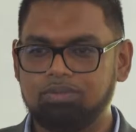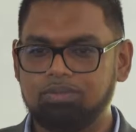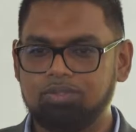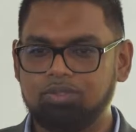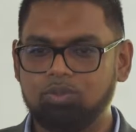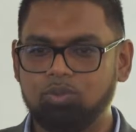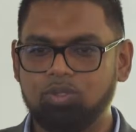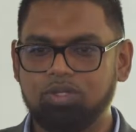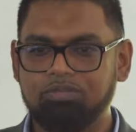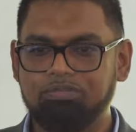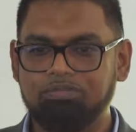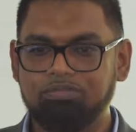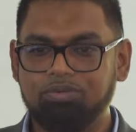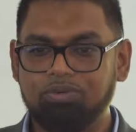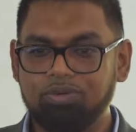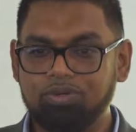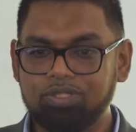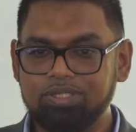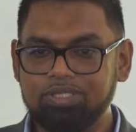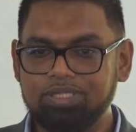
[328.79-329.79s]
So it
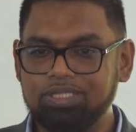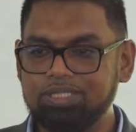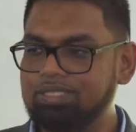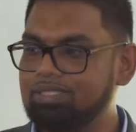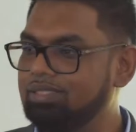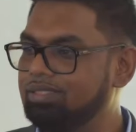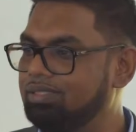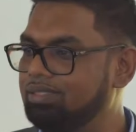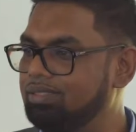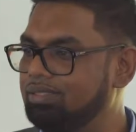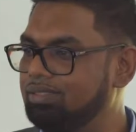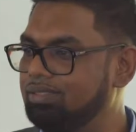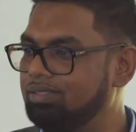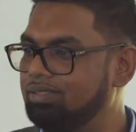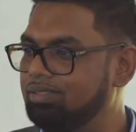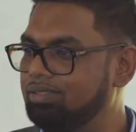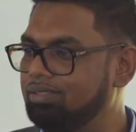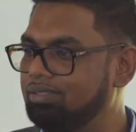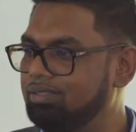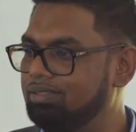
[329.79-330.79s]
forces
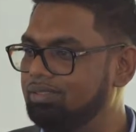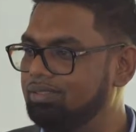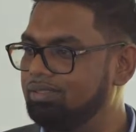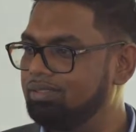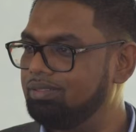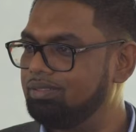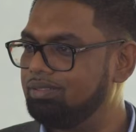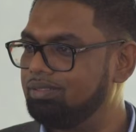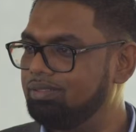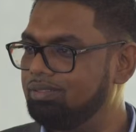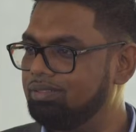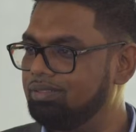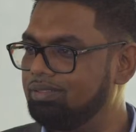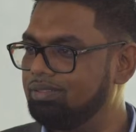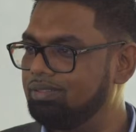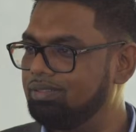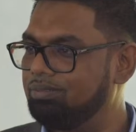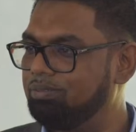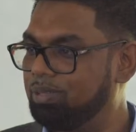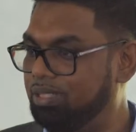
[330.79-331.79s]

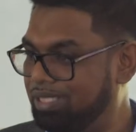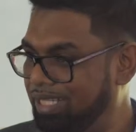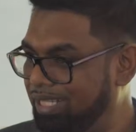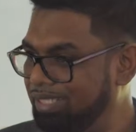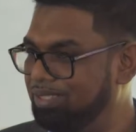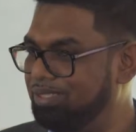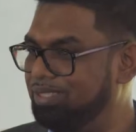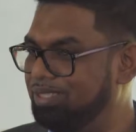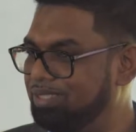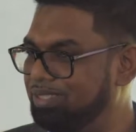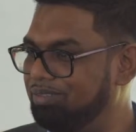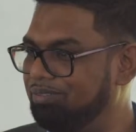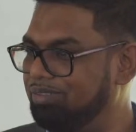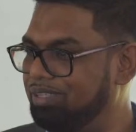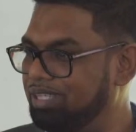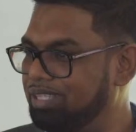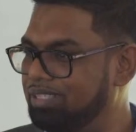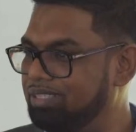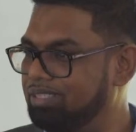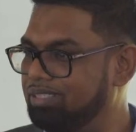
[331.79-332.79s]
potential
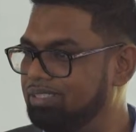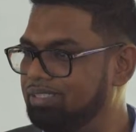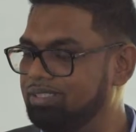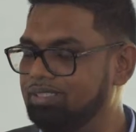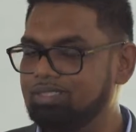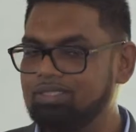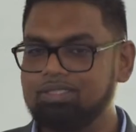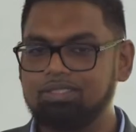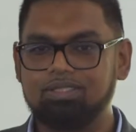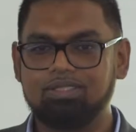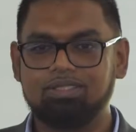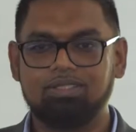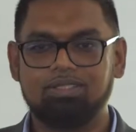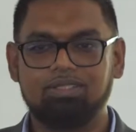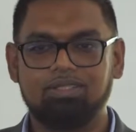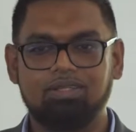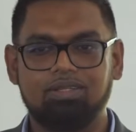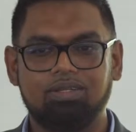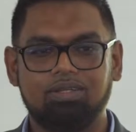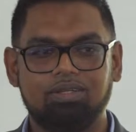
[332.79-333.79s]
surveyors
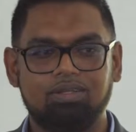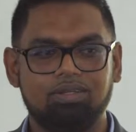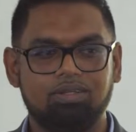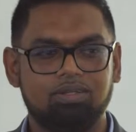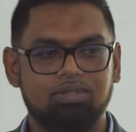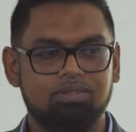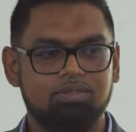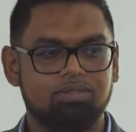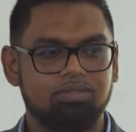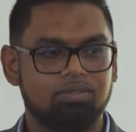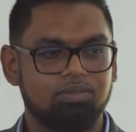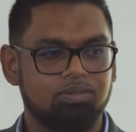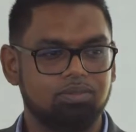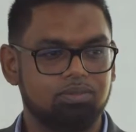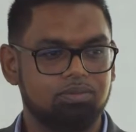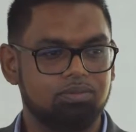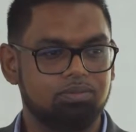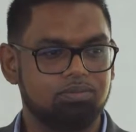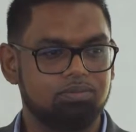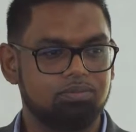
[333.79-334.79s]

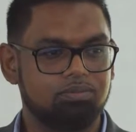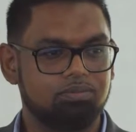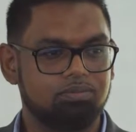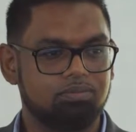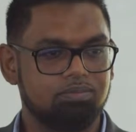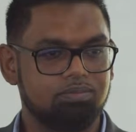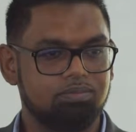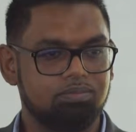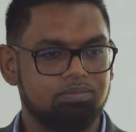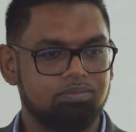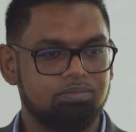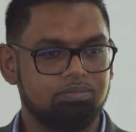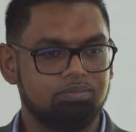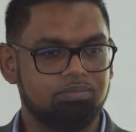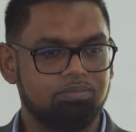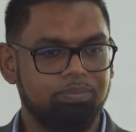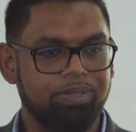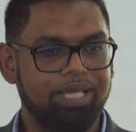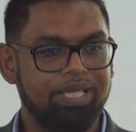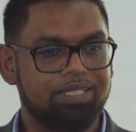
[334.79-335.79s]
to
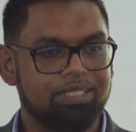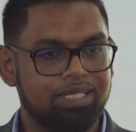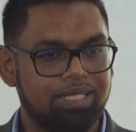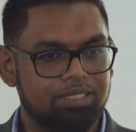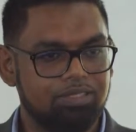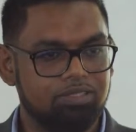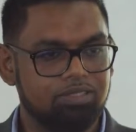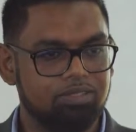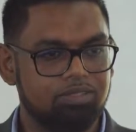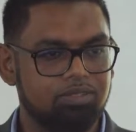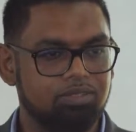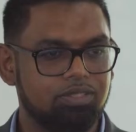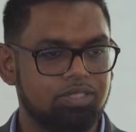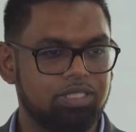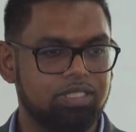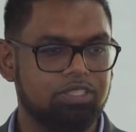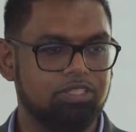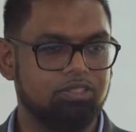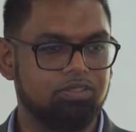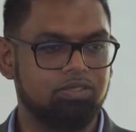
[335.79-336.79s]
pay attention to
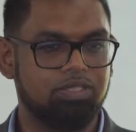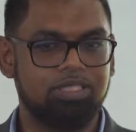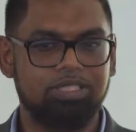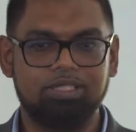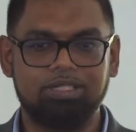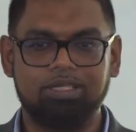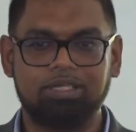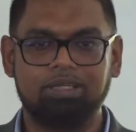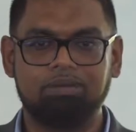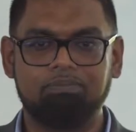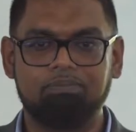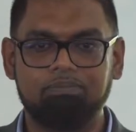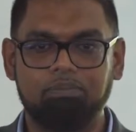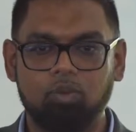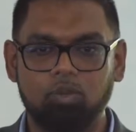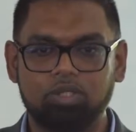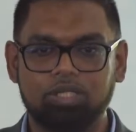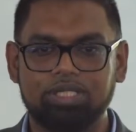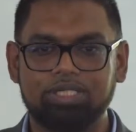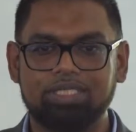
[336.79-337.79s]
these 3
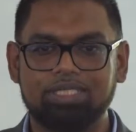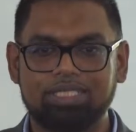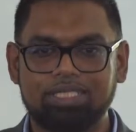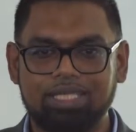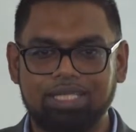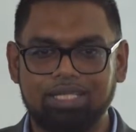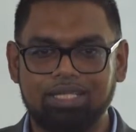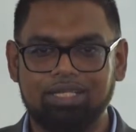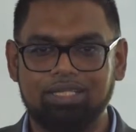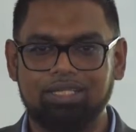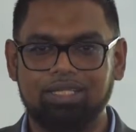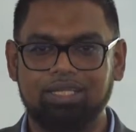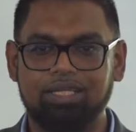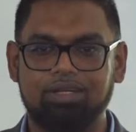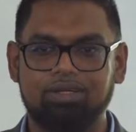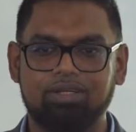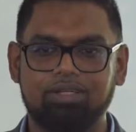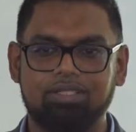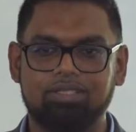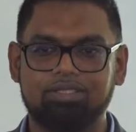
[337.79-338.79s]
important skill
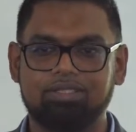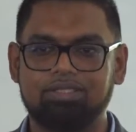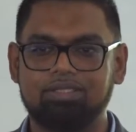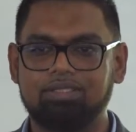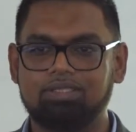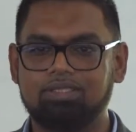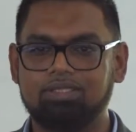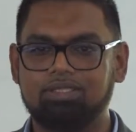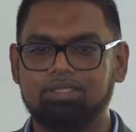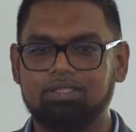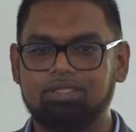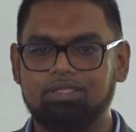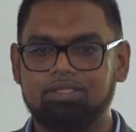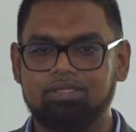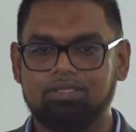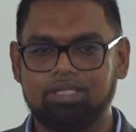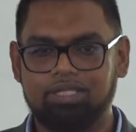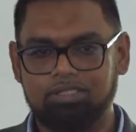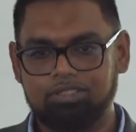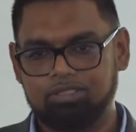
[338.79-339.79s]
areas
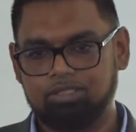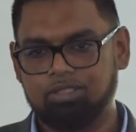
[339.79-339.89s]
that is